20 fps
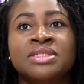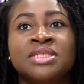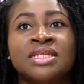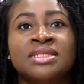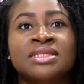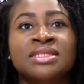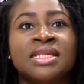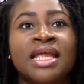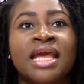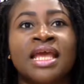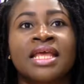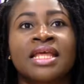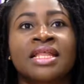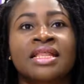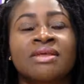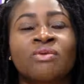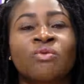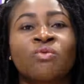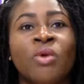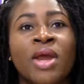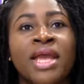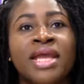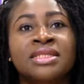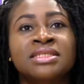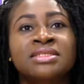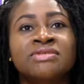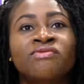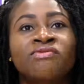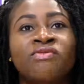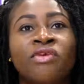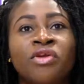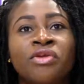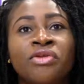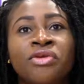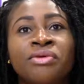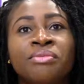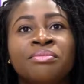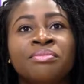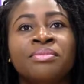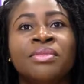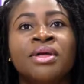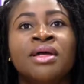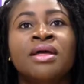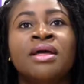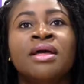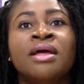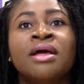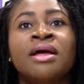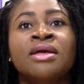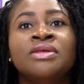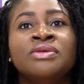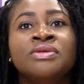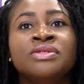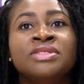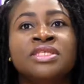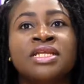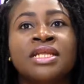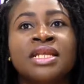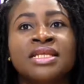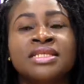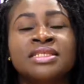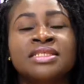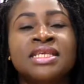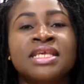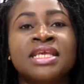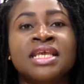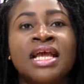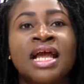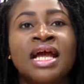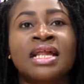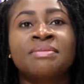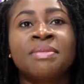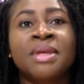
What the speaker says: Just like weight, volume, utility can